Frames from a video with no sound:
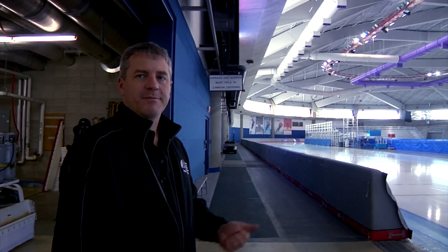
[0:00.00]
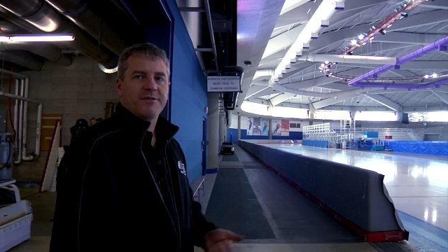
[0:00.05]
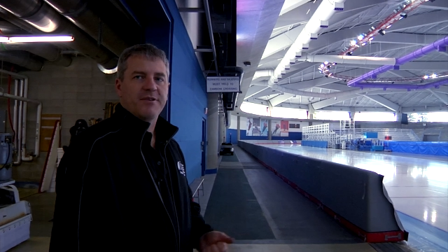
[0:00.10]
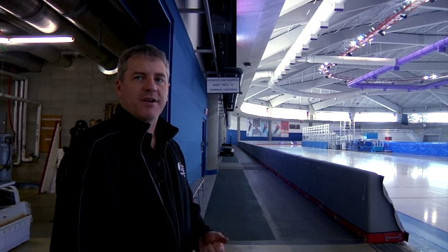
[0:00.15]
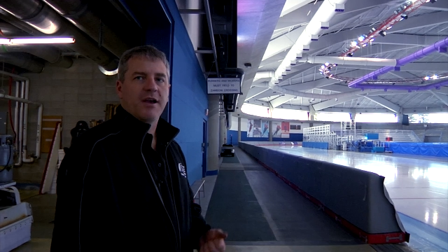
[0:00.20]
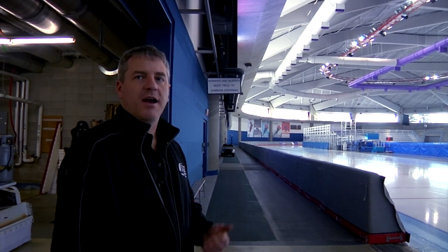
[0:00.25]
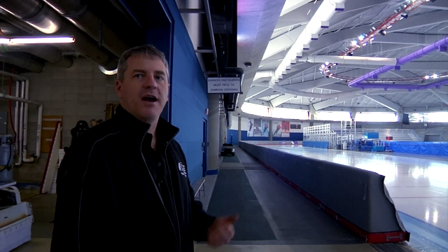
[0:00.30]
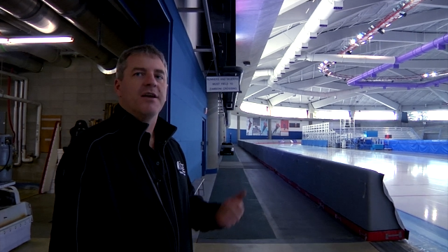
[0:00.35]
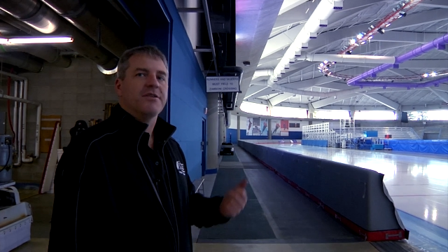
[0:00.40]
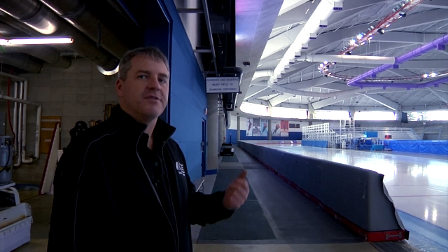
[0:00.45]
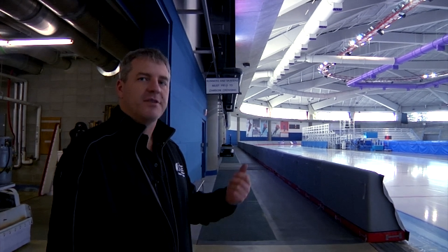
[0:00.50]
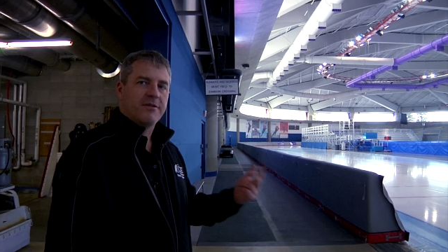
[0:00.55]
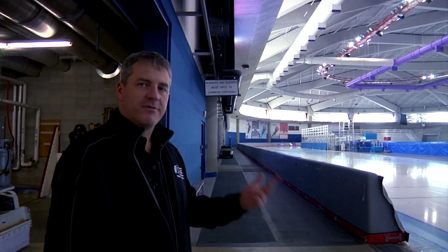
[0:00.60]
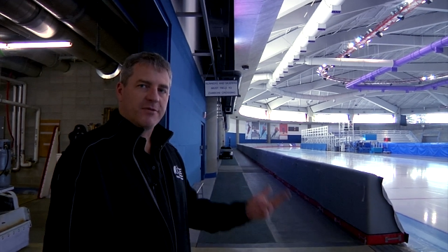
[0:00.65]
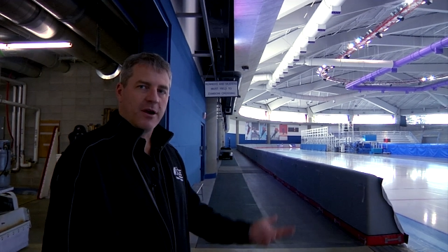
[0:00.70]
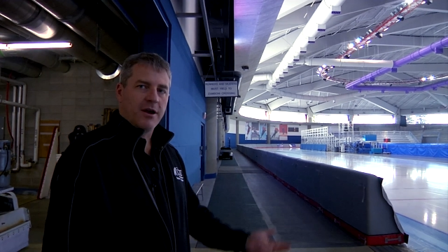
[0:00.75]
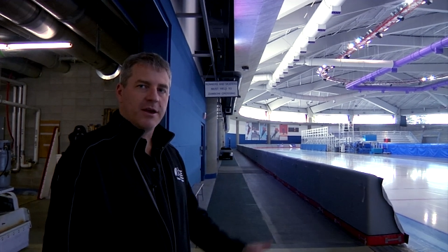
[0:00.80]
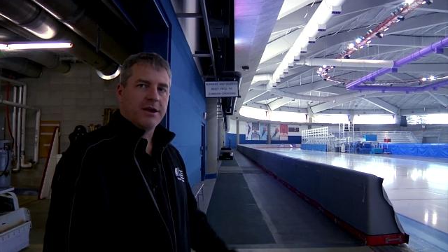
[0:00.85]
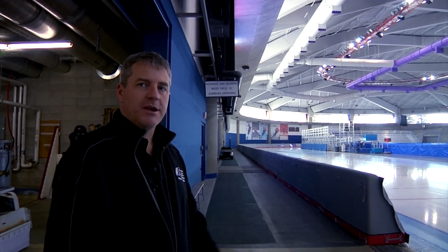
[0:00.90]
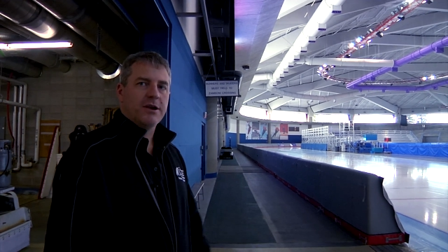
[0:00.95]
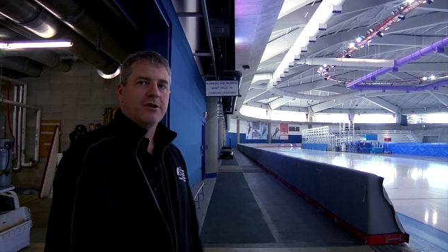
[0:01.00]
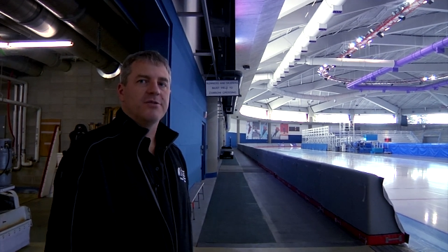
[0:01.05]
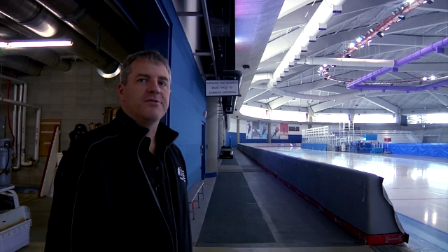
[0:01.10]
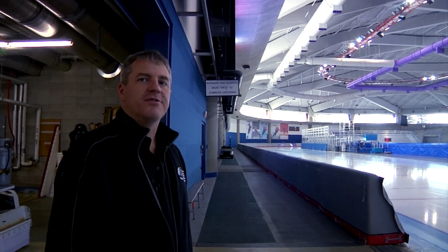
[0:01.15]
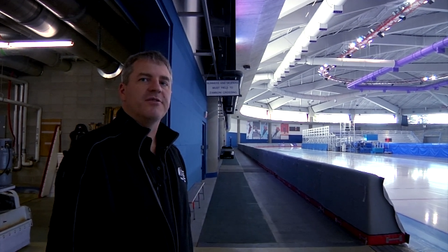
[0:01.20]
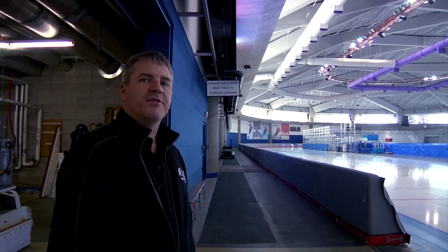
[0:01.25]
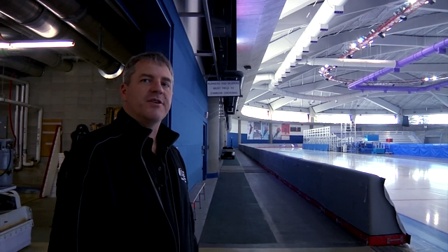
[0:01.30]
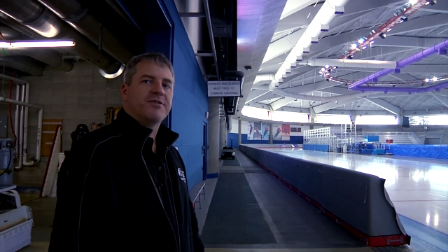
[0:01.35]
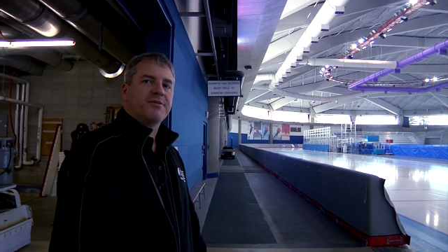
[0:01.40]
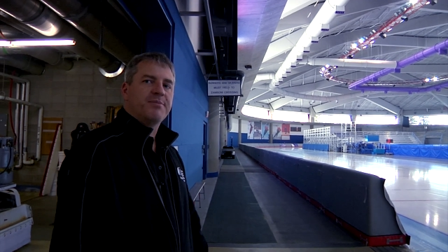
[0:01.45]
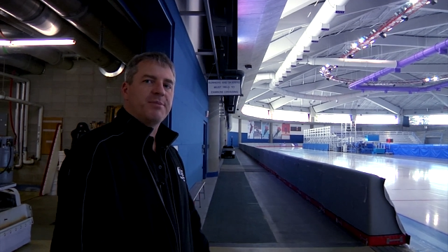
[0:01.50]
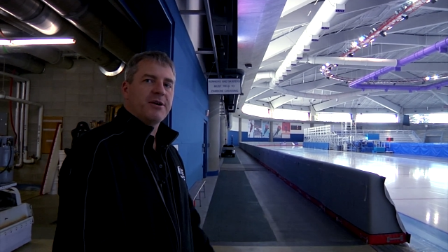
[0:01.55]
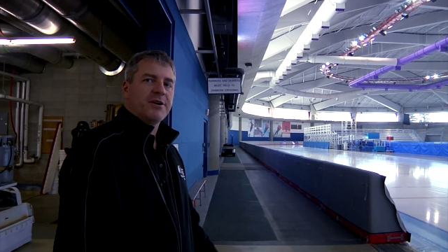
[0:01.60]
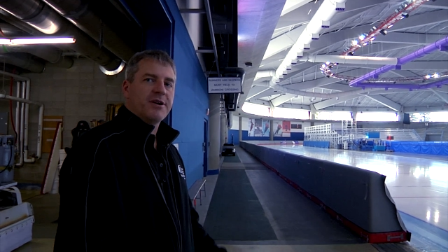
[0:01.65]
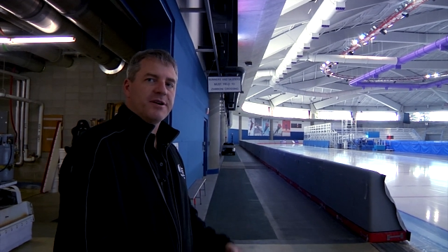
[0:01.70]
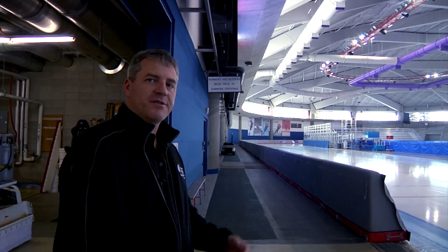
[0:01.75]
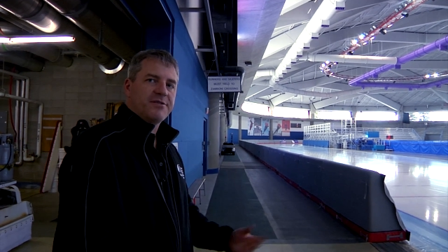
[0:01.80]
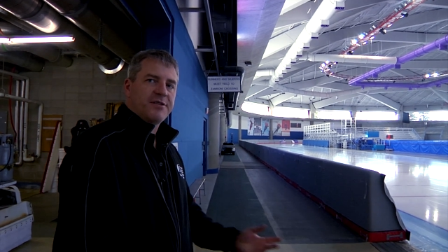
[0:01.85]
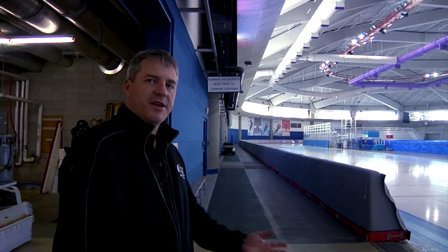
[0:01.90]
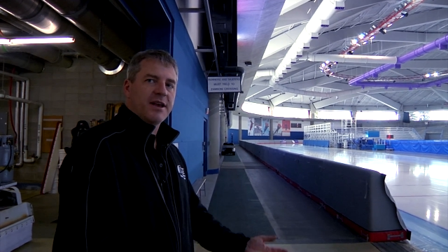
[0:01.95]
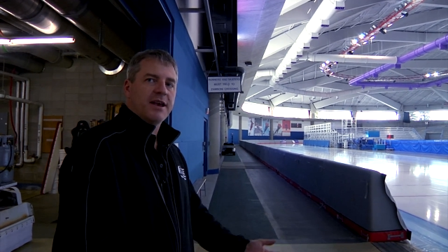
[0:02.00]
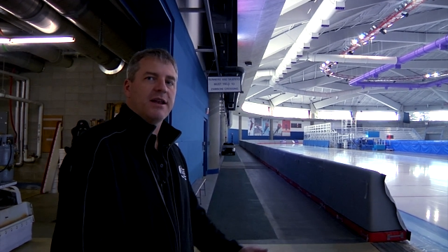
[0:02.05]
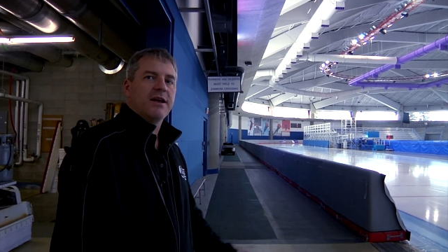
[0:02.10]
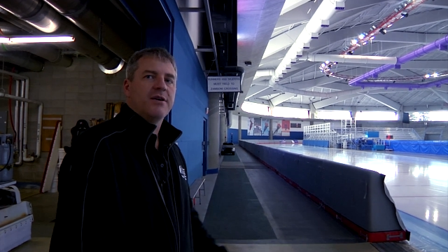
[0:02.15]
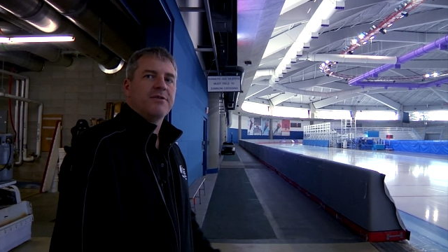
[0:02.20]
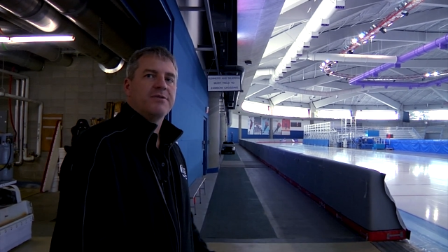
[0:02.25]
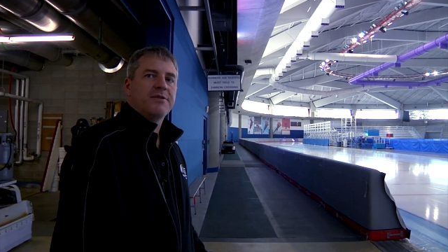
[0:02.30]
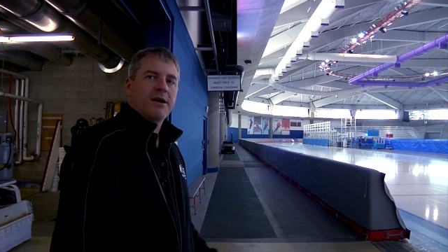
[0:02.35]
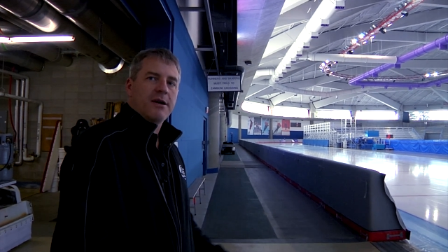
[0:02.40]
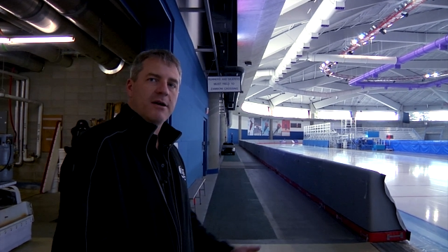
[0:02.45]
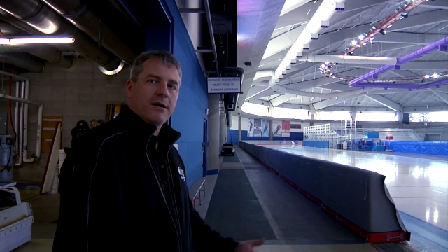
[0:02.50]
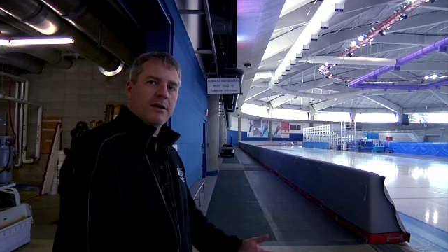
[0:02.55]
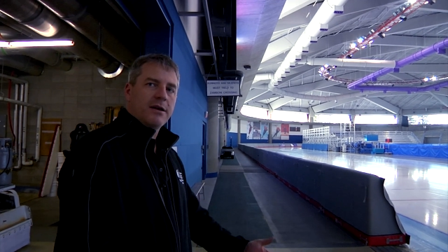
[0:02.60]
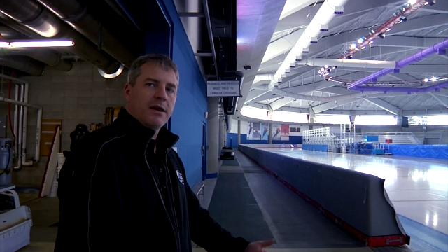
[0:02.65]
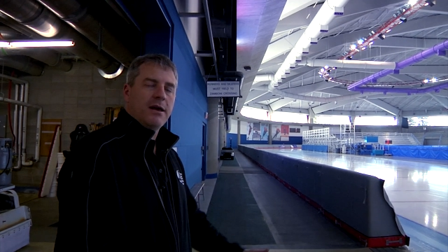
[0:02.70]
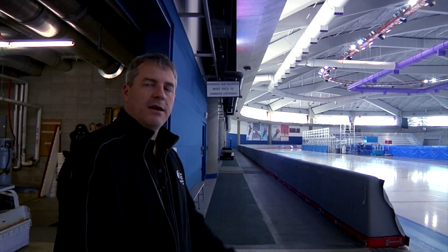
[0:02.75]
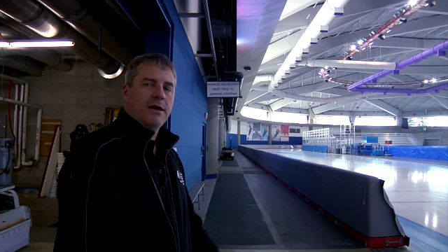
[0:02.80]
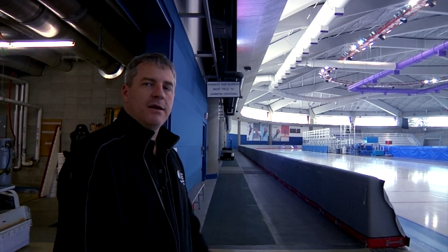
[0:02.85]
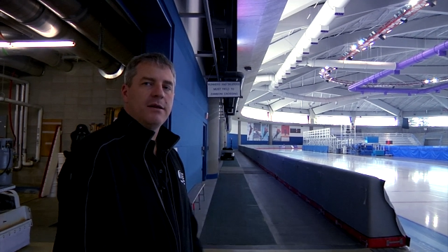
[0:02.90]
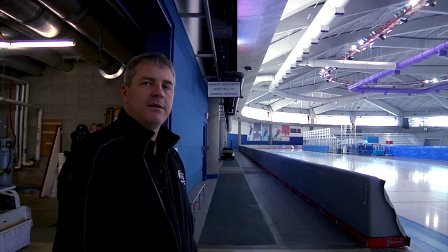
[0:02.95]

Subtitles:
It's the guys that have got years of experience. They get out there and